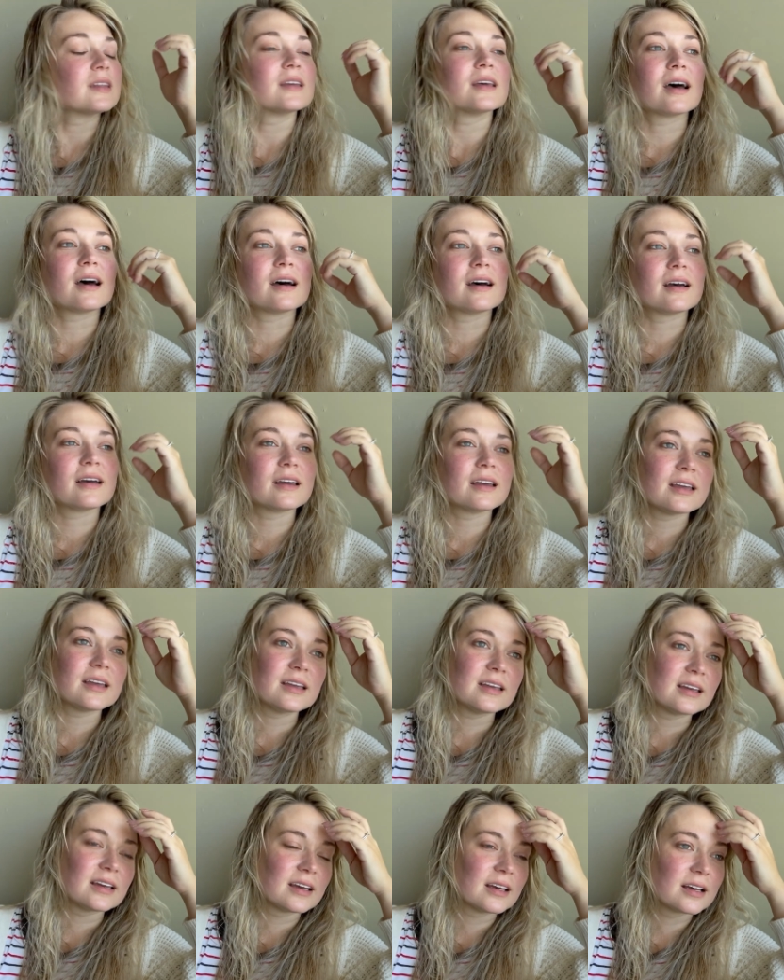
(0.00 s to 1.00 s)

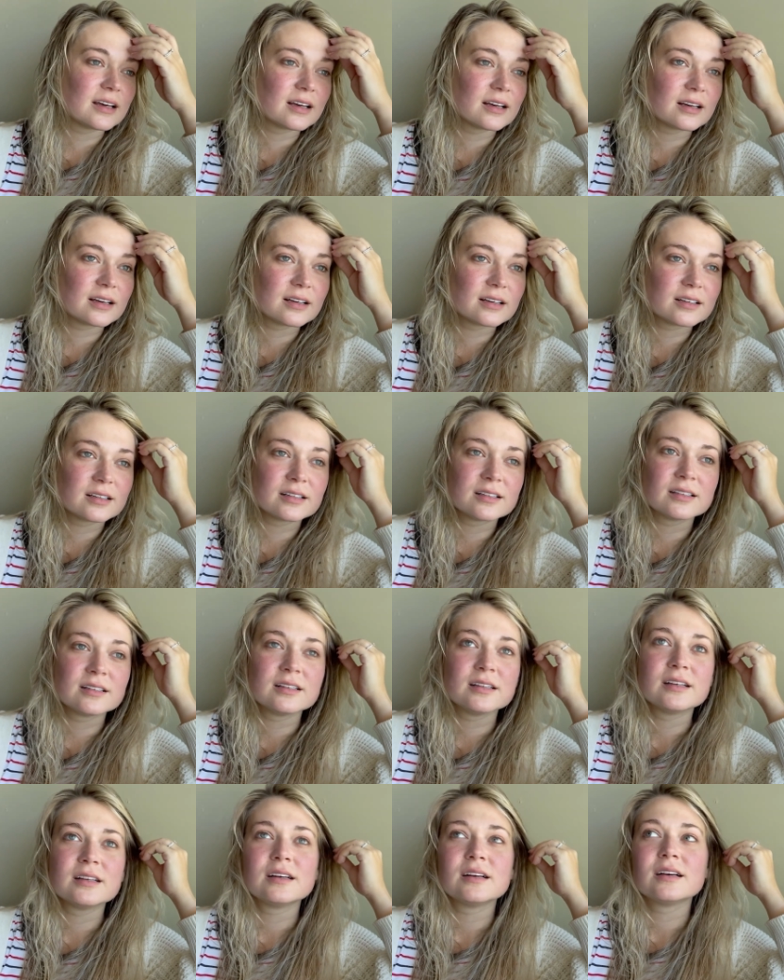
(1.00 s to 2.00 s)
I
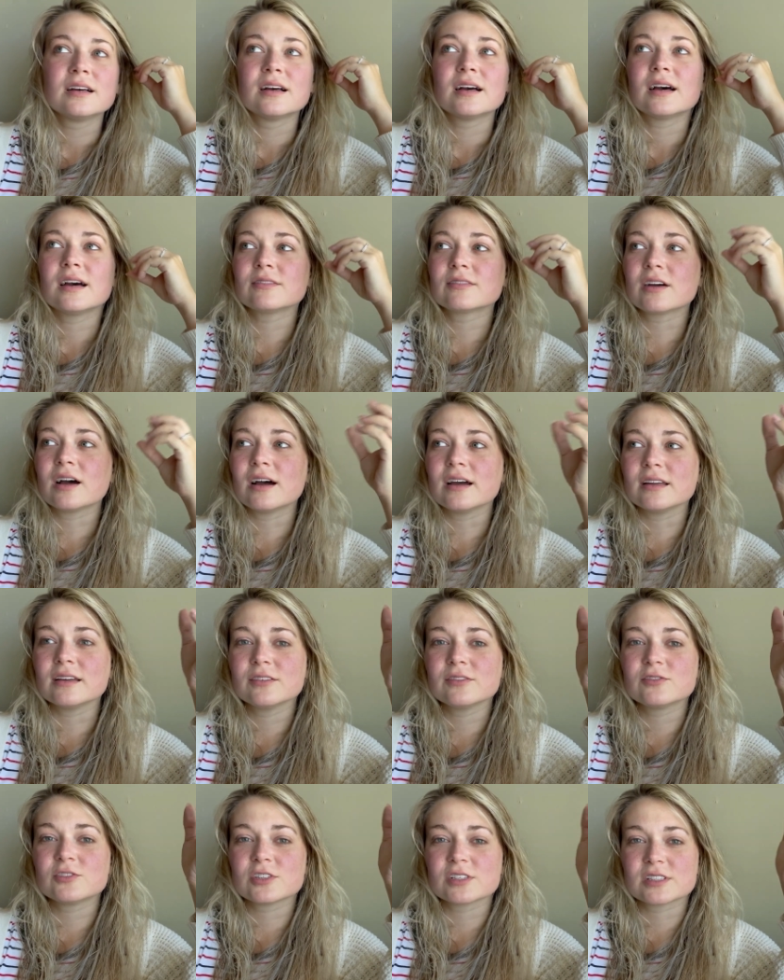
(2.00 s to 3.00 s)
have kind
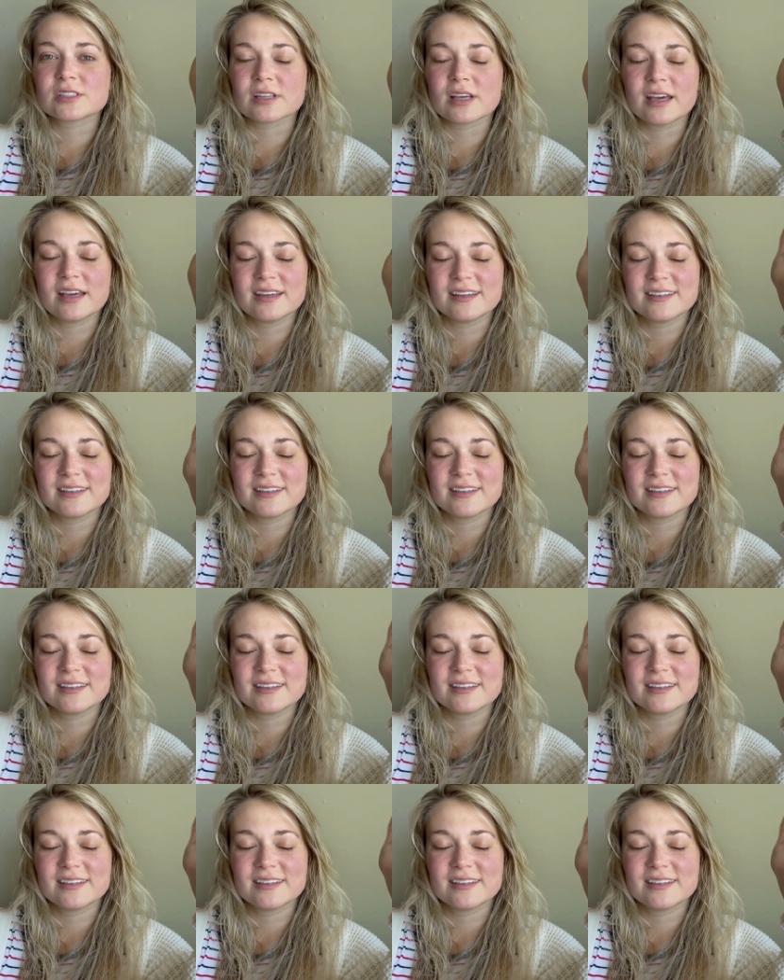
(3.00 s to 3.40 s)
of just like